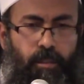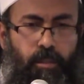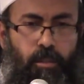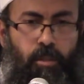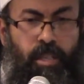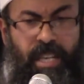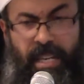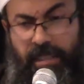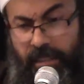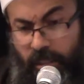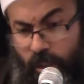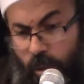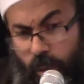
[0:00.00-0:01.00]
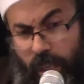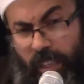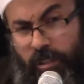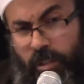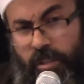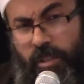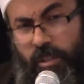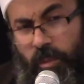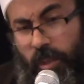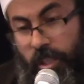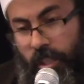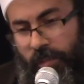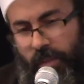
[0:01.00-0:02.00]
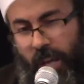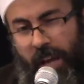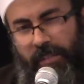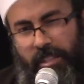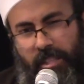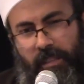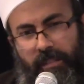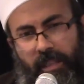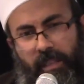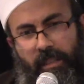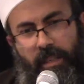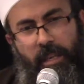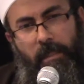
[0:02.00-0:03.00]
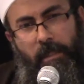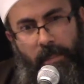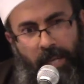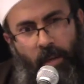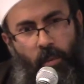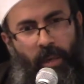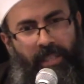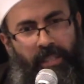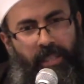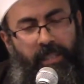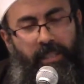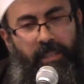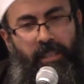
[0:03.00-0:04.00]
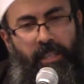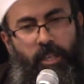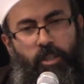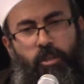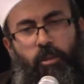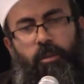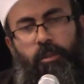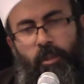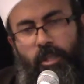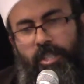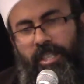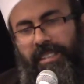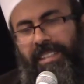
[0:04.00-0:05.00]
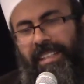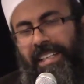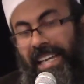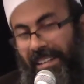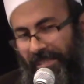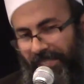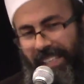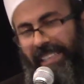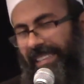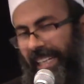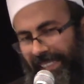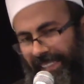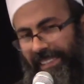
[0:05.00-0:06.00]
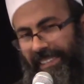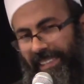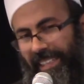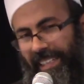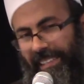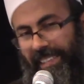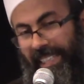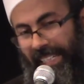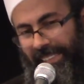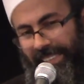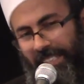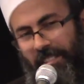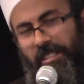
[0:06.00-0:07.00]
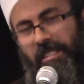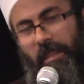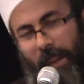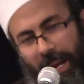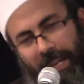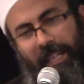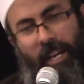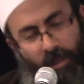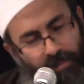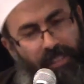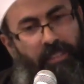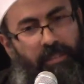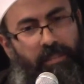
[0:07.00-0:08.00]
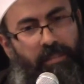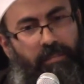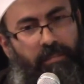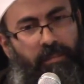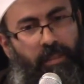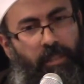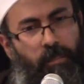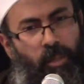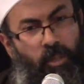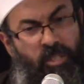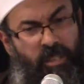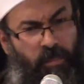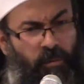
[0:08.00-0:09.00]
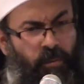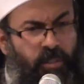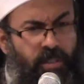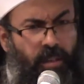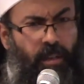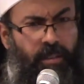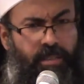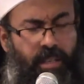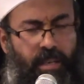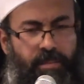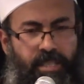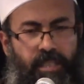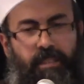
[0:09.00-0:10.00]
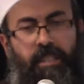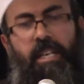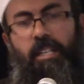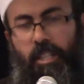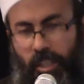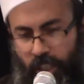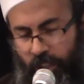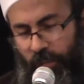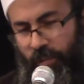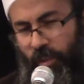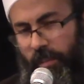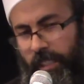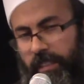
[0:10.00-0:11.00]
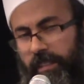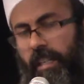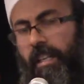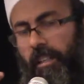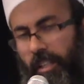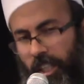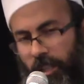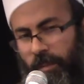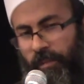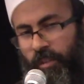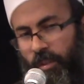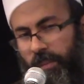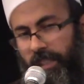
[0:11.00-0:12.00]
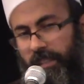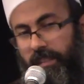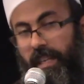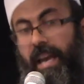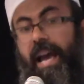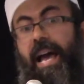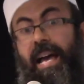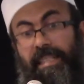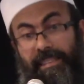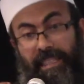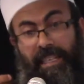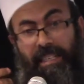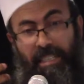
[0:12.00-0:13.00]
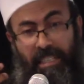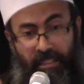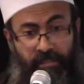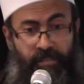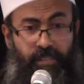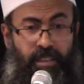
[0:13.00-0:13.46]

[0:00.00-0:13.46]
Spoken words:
So you can look at your situation. If you have children, make one here so your children can feel the Eid. They can touch the barakah of Eid. Because the Prophet sallallahu alayhi wa sallam said, eat from it, keep from it, and give